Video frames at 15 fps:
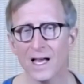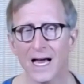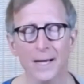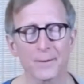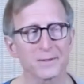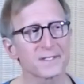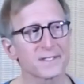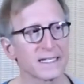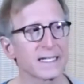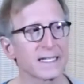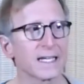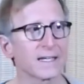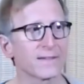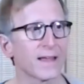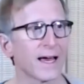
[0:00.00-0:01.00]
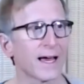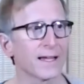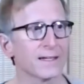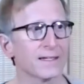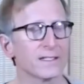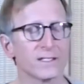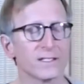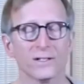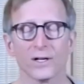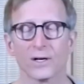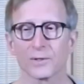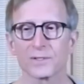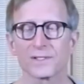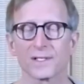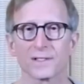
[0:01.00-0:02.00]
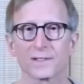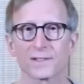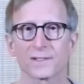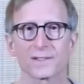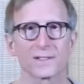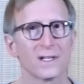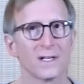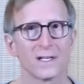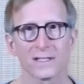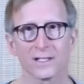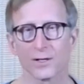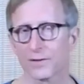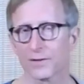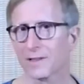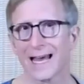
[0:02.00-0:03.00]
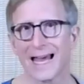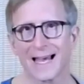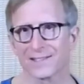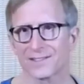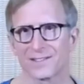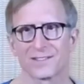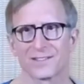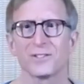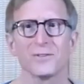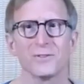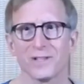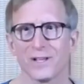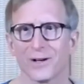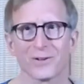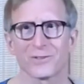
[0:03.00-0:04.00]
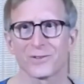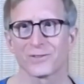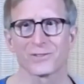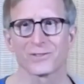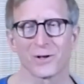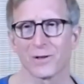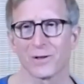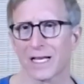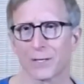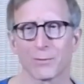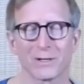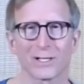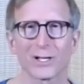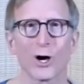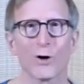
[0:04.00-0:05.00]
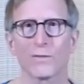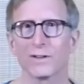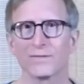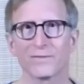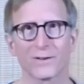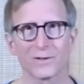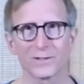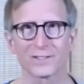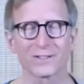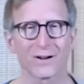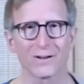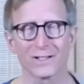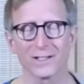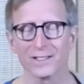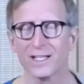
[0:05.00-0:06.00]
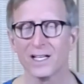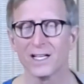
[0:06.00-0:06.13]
I was thinking that, you know, since, you know, the last two years or so, like when COVID first started,